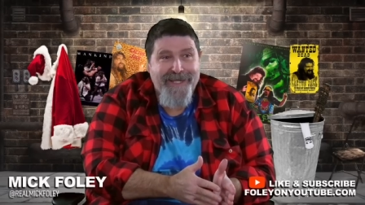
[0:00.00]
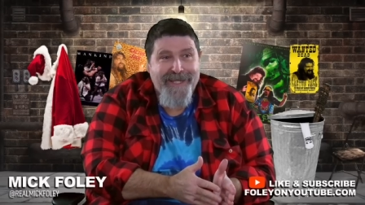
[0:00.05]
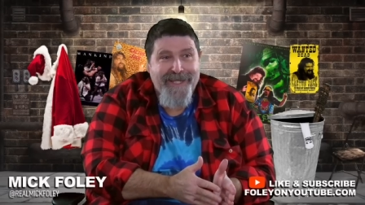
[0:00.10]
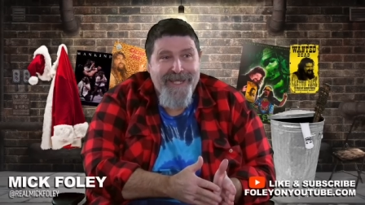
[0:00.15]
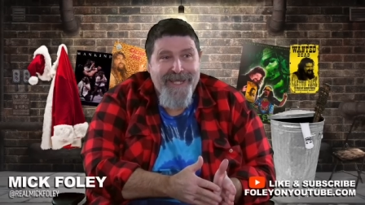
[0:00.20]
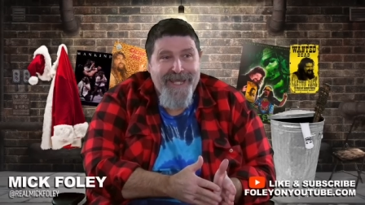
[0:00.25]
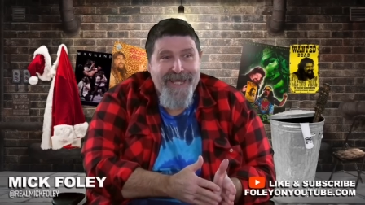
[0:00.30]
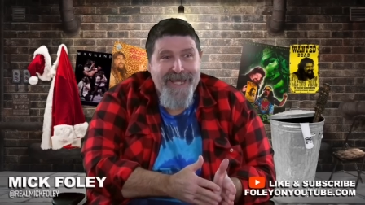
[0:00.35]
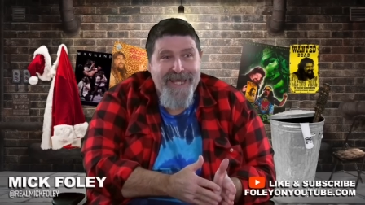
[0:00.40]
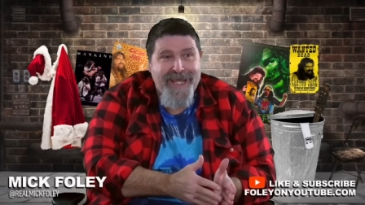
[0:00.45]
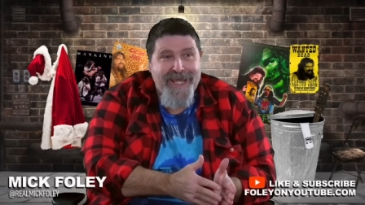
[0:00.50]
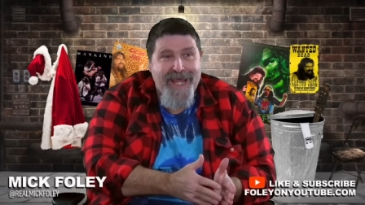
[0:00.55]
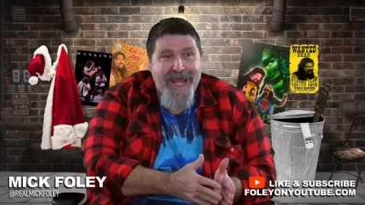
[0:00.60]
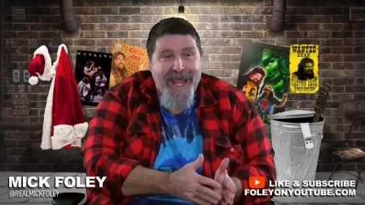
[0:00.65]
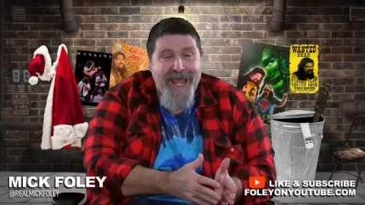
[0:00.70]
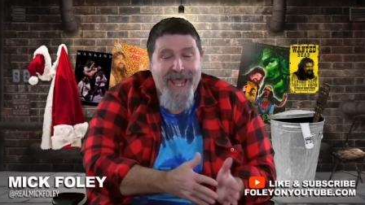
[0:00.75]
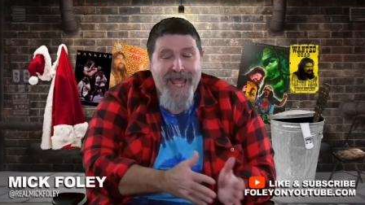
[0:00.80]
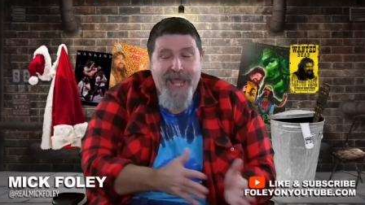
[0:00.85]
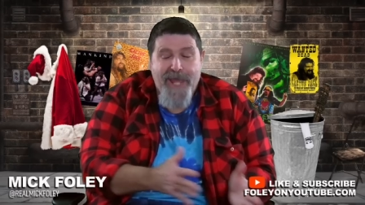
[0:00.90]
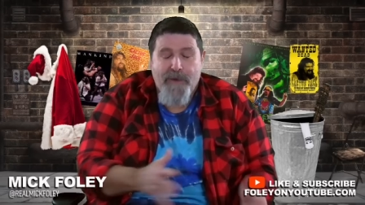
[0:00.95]
Right.
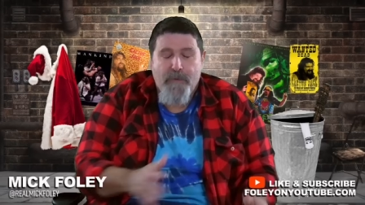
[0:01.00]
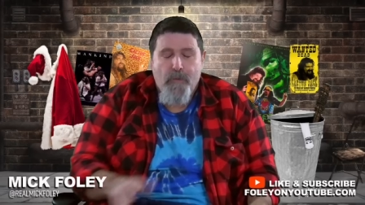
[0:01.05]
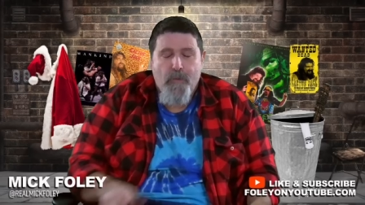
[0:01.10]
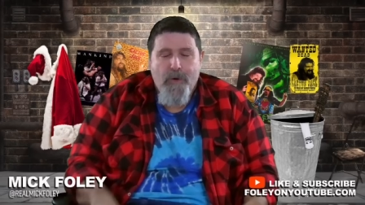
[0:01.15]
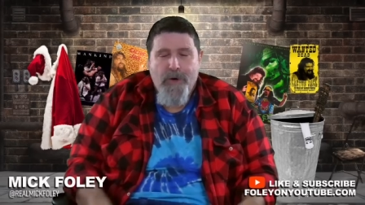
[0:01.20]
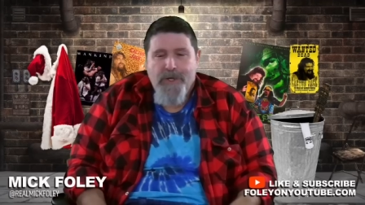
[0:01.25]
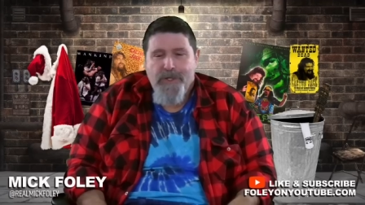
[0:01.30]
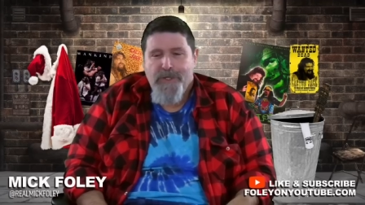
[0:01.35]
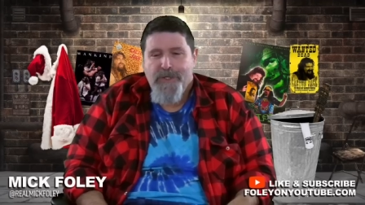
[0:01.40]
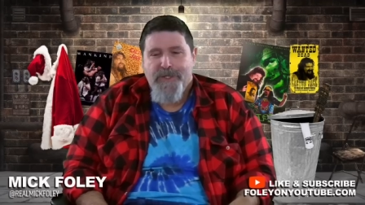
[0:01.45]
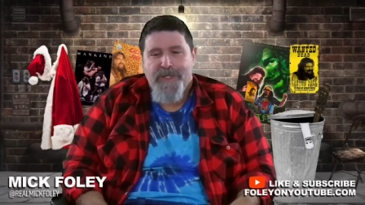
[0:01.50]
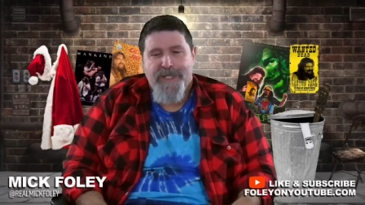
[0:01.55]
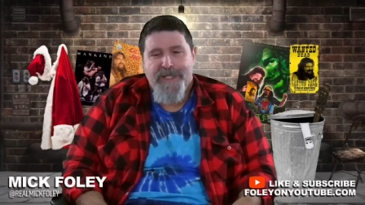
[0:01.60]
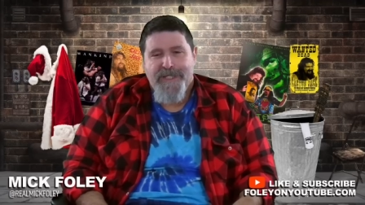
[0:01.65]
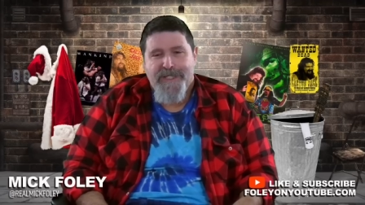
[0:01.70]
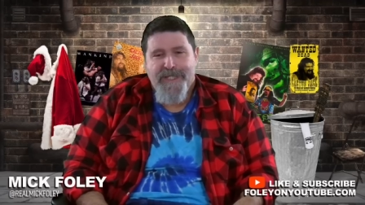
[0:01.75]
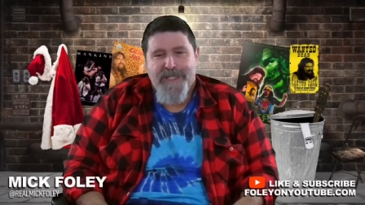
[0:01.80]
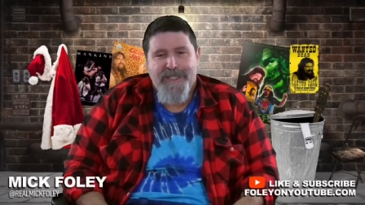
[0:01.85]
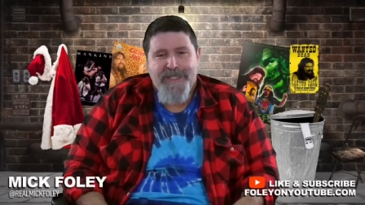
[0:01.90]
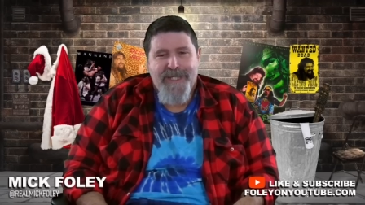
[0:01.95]
And one of the
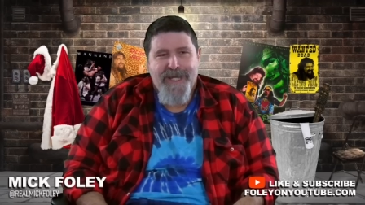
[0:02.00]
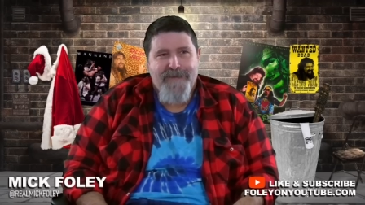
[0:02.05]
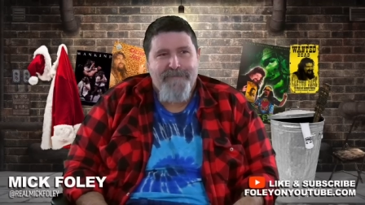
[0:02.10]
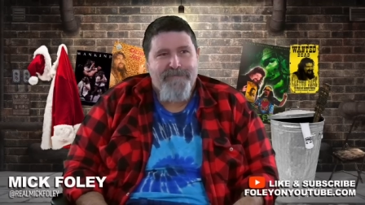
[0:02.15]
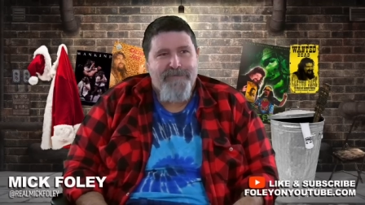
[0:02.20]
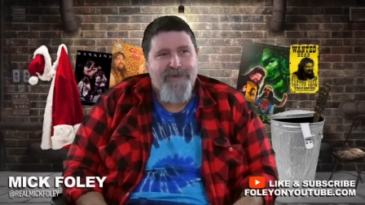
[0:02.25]
things he did,